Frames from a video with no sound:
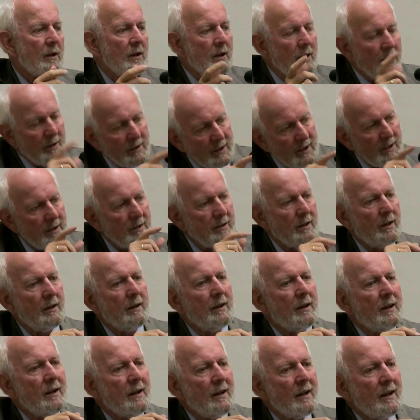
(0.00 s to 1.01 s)
And
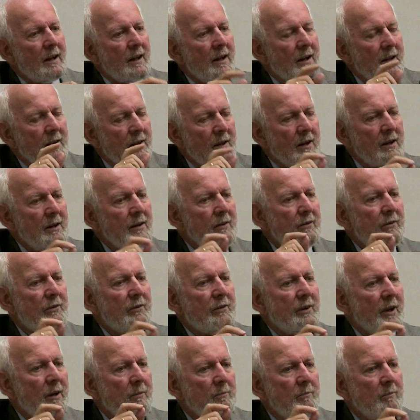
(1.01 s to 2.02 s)
then there is
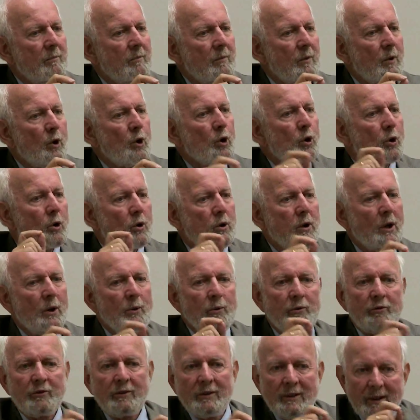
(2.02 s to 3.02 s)
some
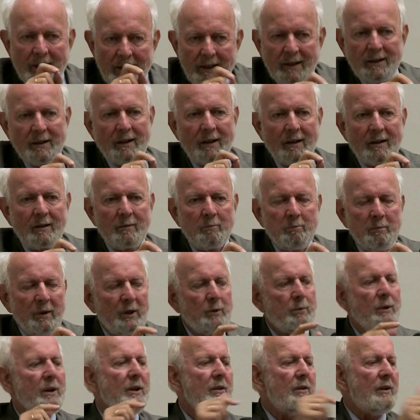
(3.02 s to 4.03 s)
close link
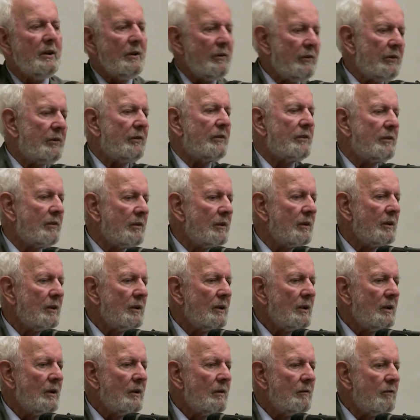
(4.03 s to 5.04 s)
between this
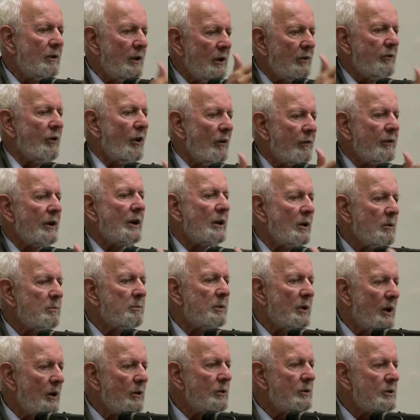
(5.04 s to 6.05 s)
philosophical
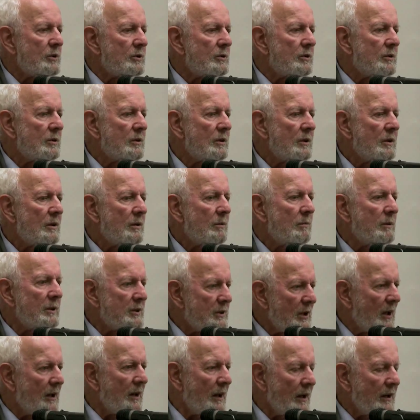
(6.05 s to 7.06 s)
approach, which
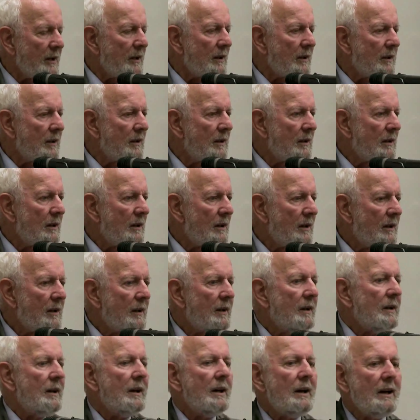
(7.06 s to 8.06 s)
I like,
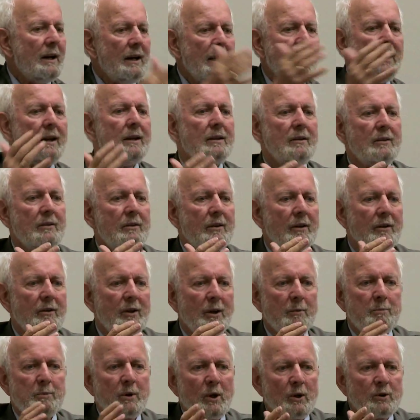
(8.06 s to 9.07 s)
and the
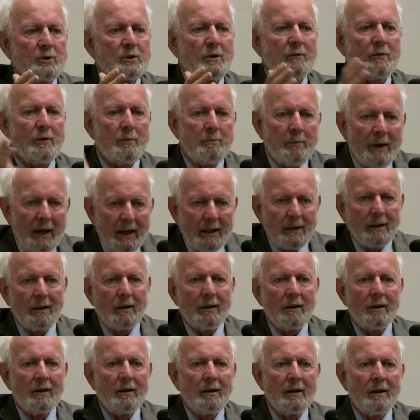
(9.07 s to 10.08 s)
approach of the panel.